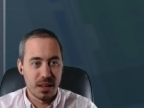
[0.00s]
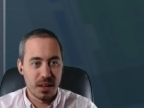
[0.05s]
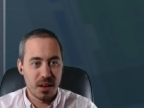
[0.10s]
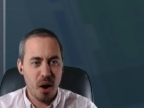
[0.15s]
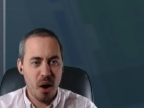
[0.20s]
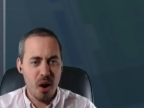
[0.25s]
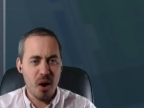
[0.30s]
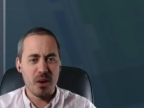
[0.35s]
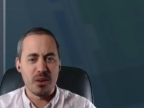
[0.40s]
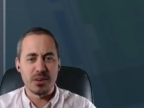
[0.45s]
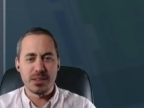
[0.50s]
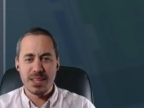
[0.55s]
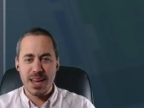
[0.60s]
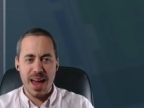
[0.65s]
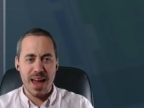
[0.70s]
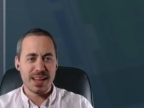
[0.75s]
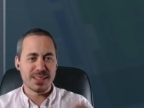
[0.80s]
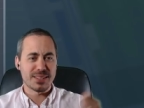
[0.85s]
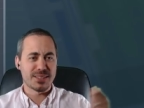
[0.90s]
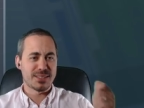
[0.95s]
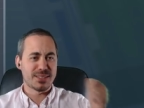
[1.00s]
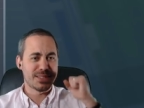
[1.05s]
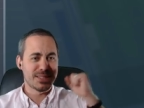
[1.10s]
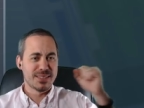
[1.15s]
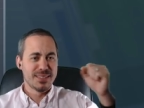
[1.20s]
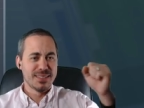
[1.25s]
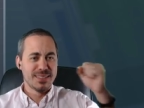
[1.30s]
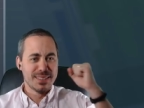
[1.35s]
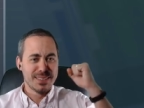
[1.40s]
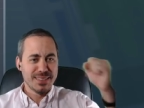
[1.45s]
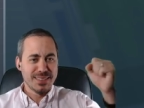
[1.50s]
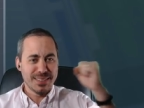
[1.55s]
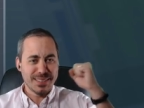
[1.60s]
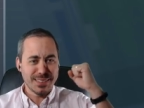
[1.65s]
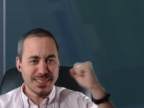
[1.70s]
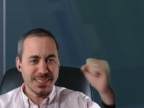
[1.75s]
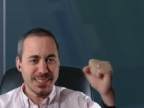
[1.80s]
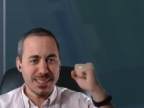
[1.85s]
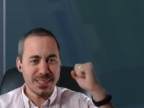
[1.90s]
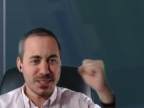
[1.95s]
Oh, yes.
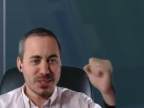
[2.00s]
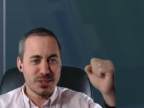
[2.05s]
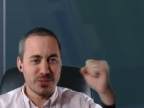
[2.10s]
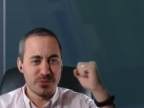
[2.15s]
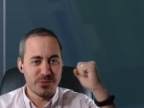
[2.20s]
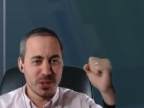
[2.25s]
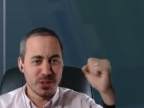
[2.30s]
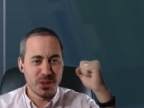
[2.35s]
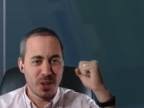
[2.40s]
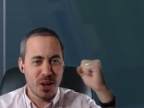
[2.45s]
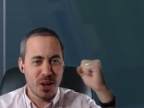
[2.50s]
Yes, Van